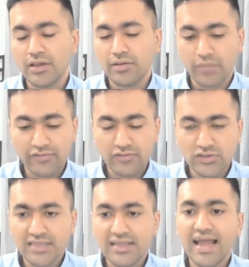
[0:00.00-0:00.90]
But if
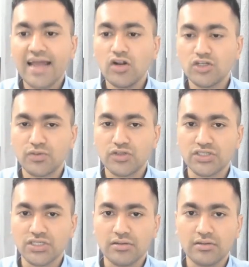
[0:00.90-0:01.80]
you see the landlord's
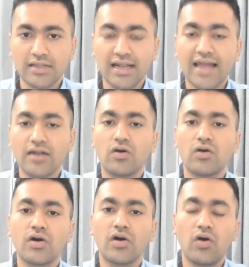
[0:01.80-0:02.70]
position, the
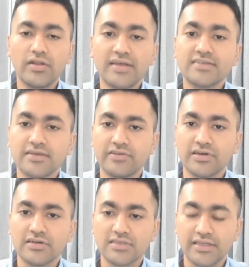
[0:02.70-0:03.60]
landlord or their
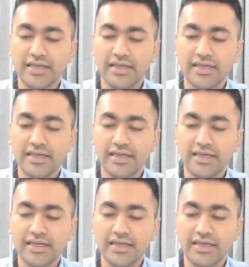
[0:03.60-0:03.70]
surveyors,